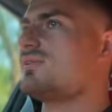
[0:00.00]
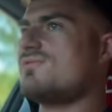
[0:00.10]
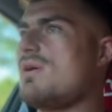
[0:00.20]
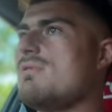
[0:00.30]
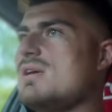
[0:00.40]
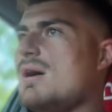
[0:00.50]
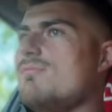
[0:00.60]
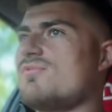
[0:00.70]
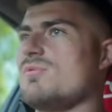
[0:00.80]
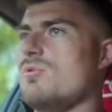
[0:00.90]
very
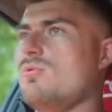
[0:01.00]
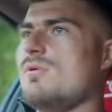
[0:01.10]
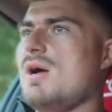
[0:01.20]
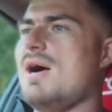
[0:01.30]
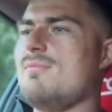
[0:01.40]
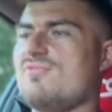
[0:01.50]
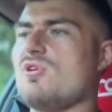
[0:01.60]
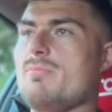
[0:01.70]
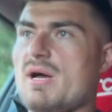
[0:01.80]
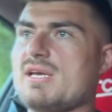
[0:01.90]
comfortable for
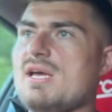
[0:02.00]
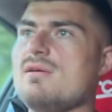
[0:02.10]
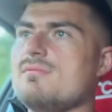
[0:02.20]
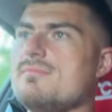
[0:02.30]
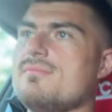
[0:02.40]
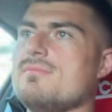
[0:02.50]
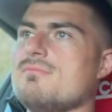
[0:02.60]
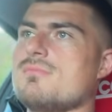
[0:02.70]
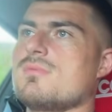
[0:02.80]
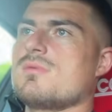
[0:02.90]
a bucket,
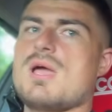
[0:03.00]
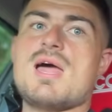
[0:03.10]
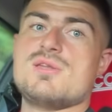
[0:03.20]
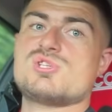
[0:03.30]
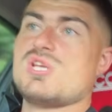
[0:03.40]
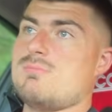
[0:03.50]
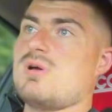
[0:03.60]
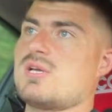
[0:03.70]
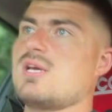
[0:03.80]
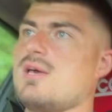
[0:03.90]
and a cheap
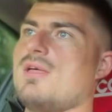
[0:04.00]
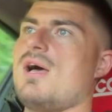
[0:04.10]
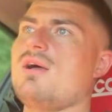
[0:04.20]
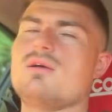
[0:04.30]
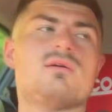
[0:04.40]
bucket of that.